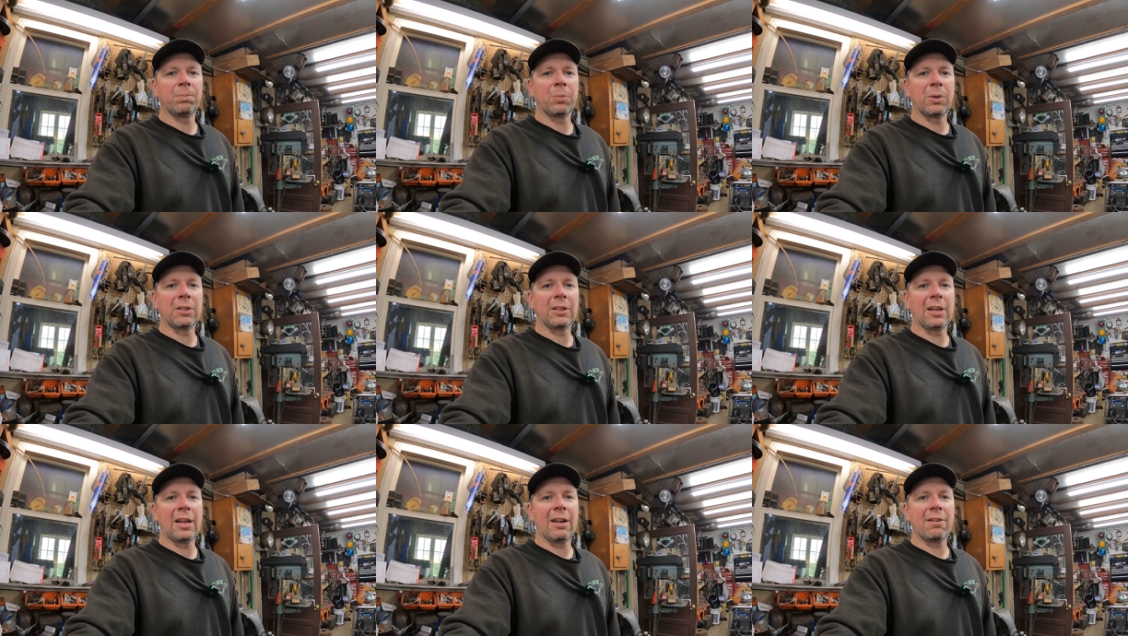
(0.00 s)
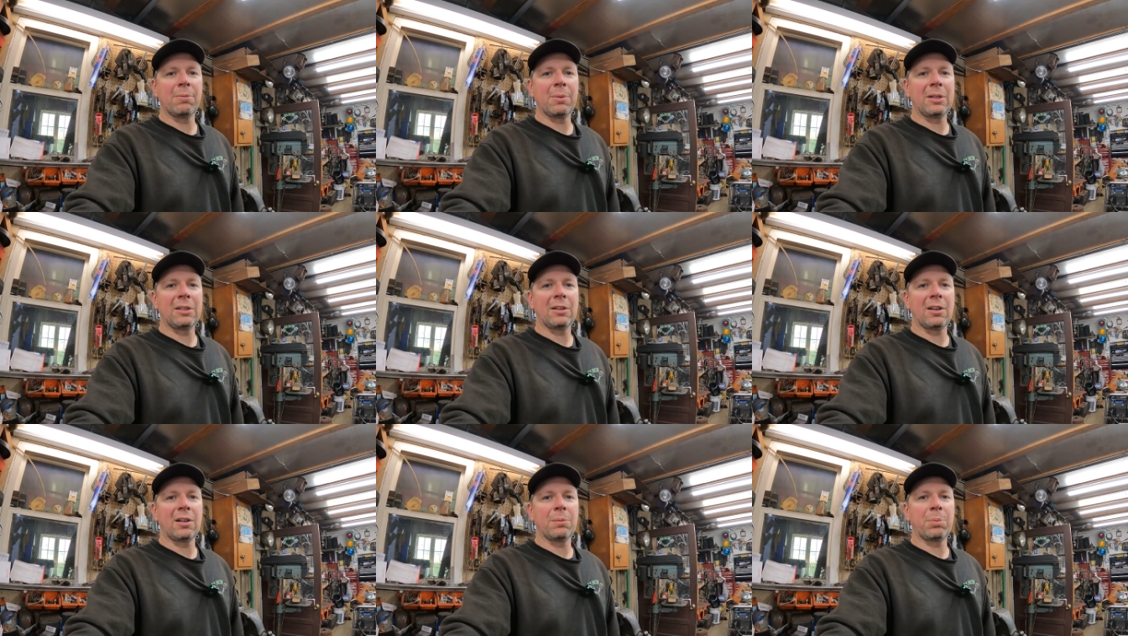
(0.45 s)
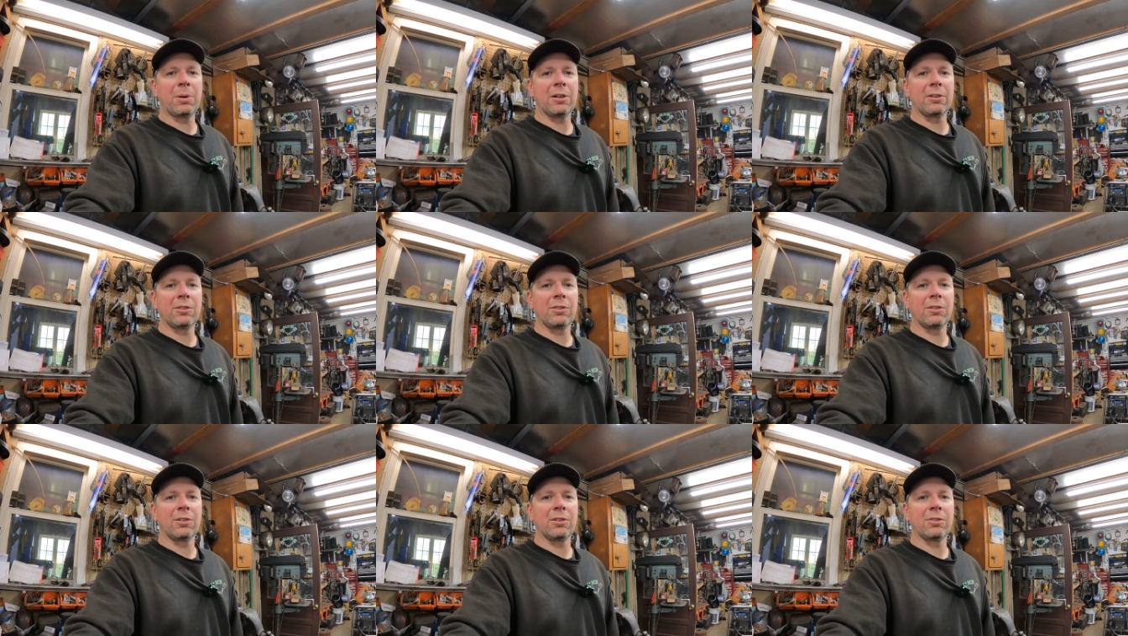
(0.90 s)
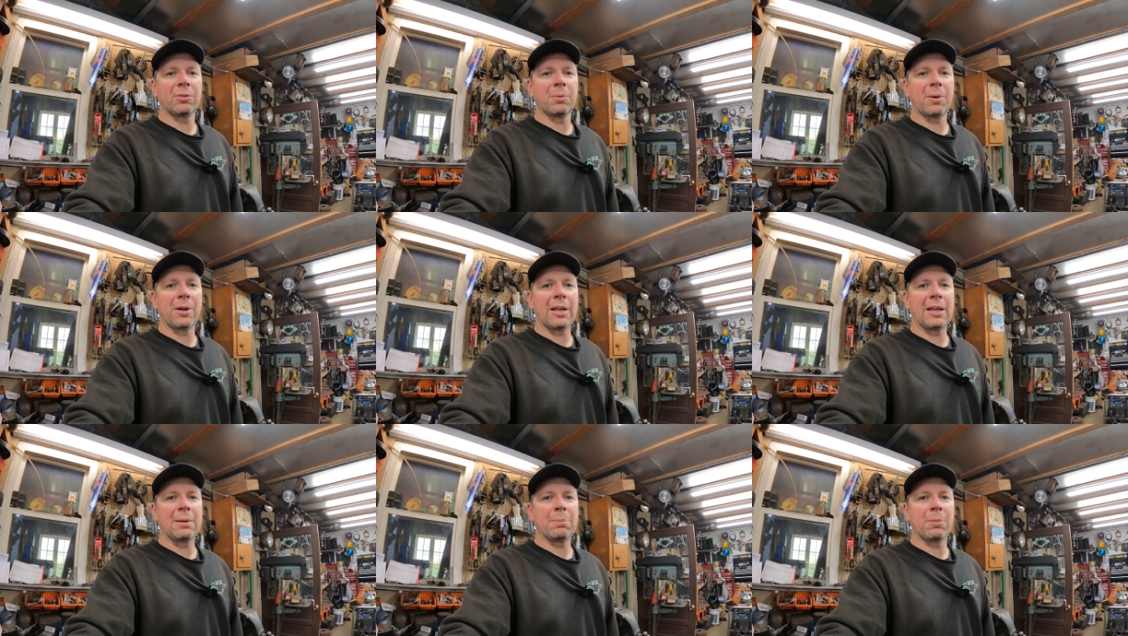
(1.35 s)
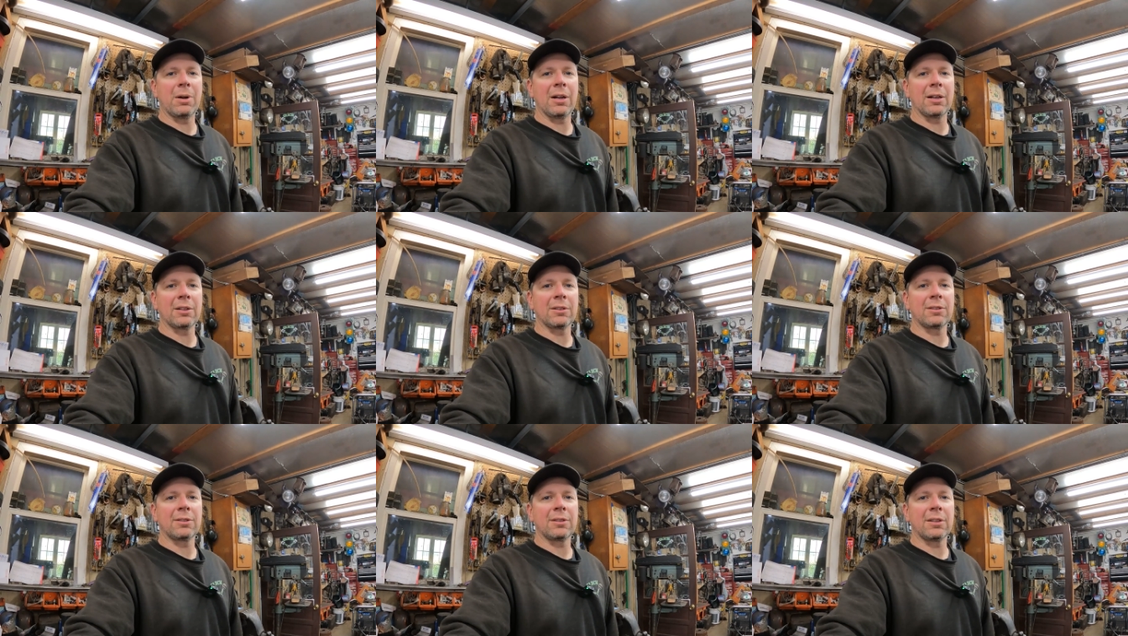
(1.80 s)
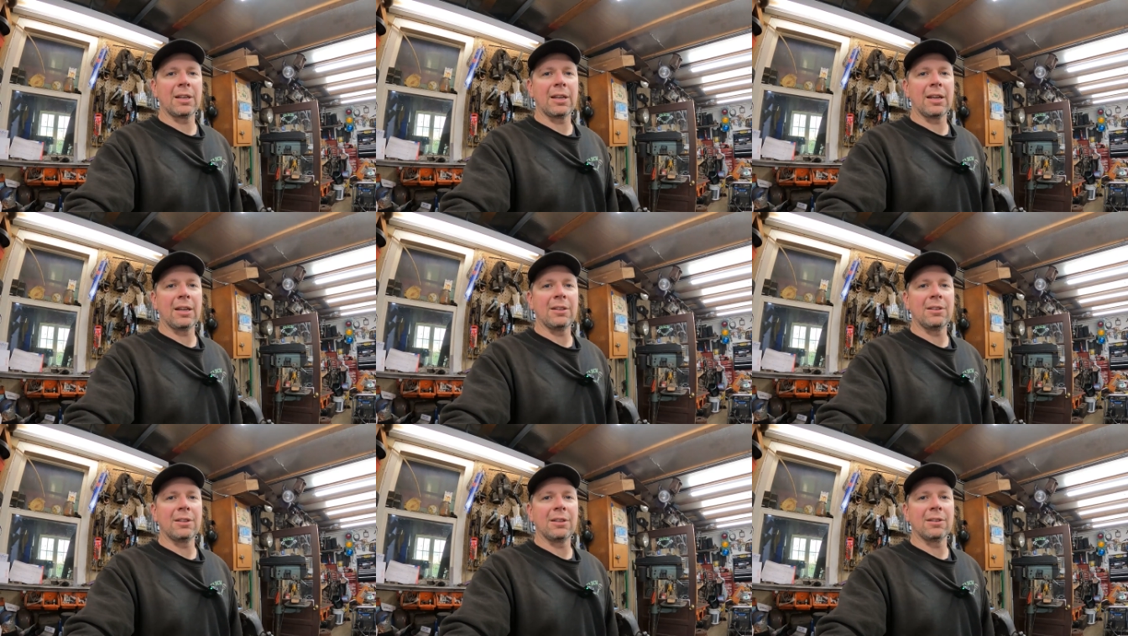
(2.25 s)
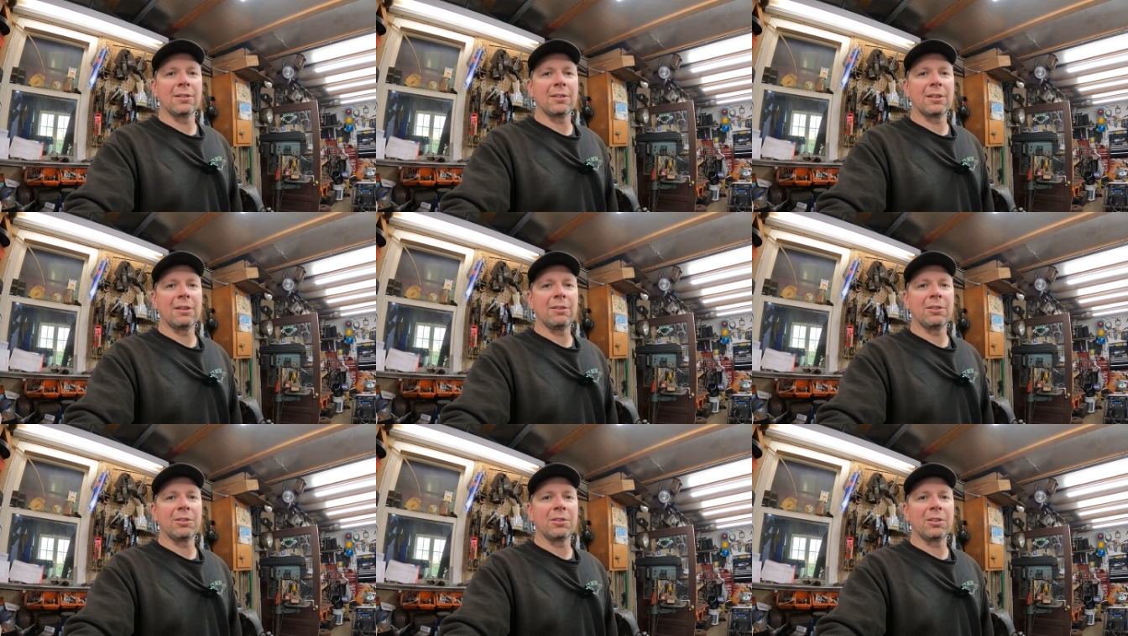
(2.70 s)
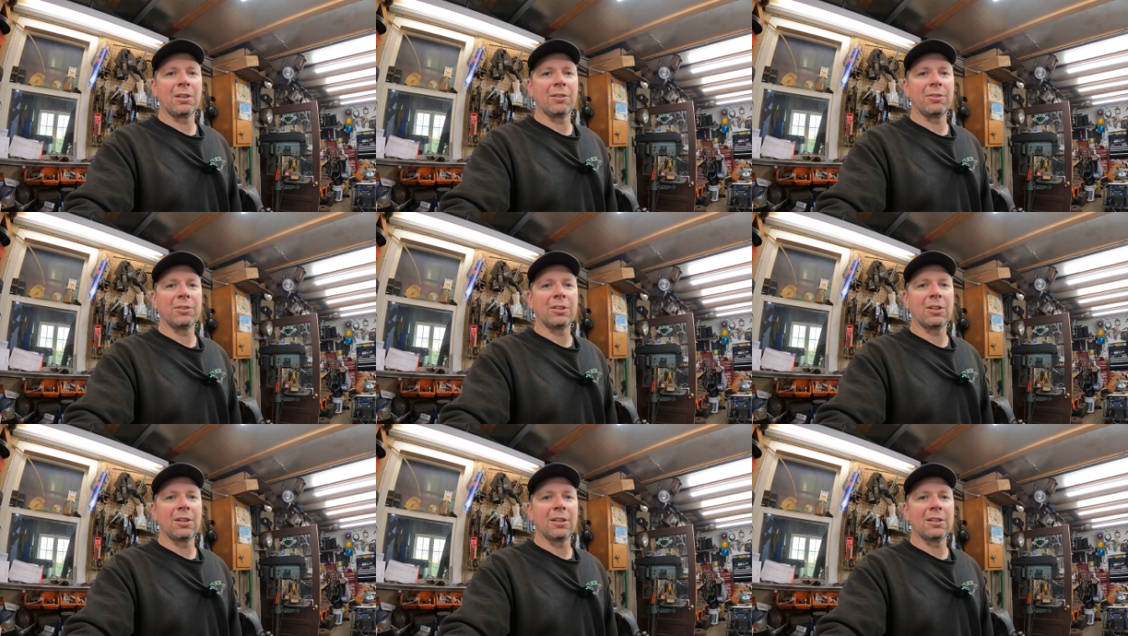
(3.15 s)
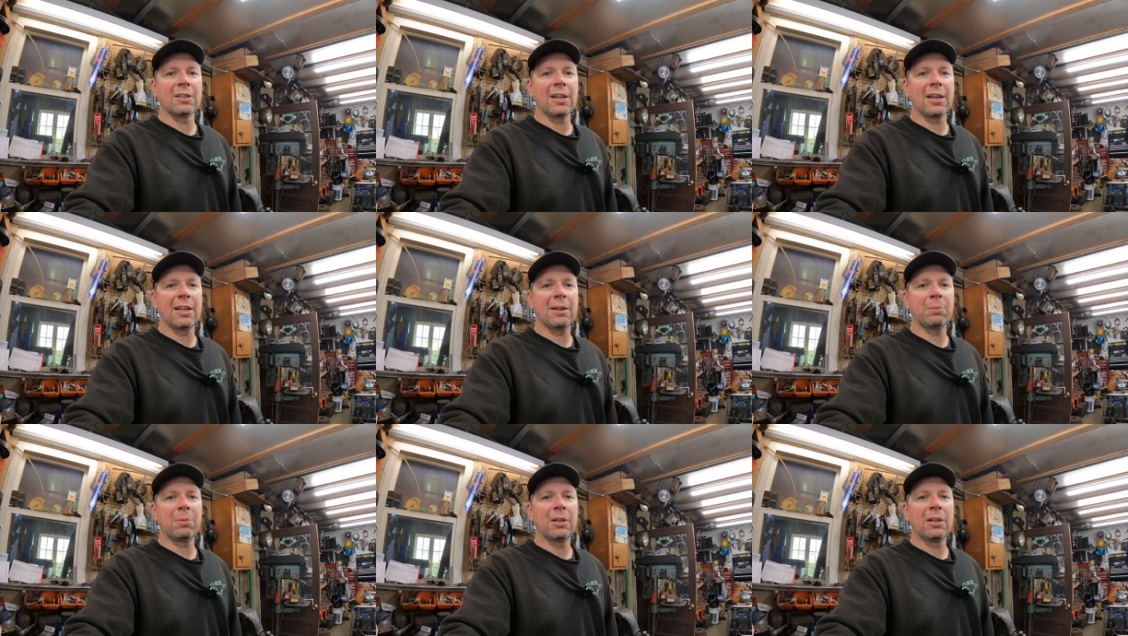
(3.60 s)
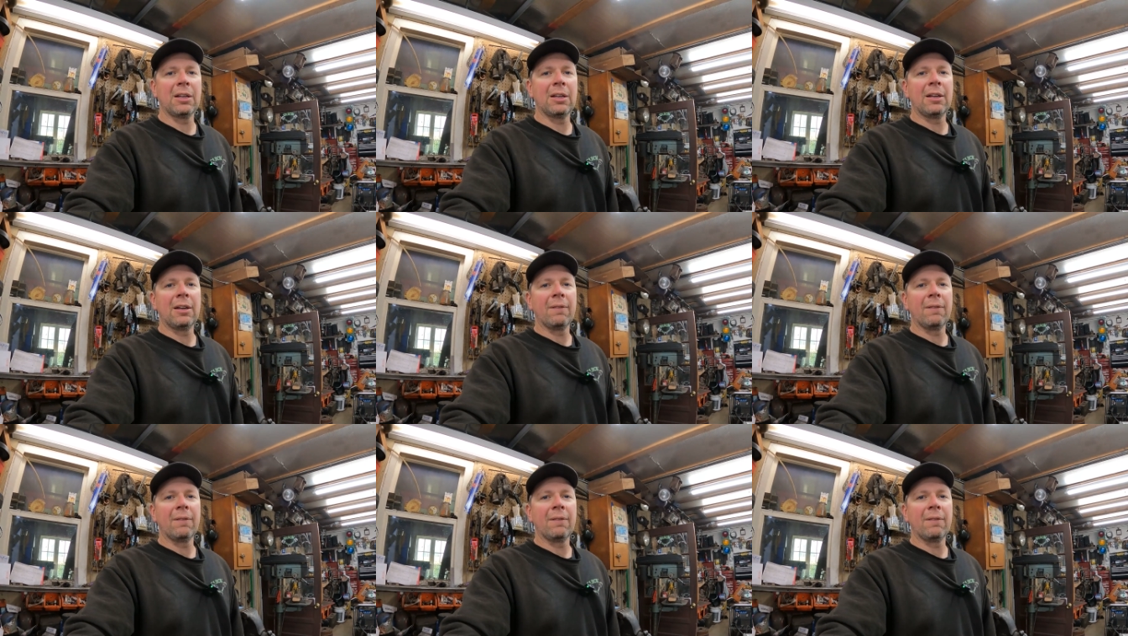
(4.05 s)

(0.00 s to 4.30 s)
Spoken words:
But they have them at the auto parts store for about $8, and you can save yourself a ton of time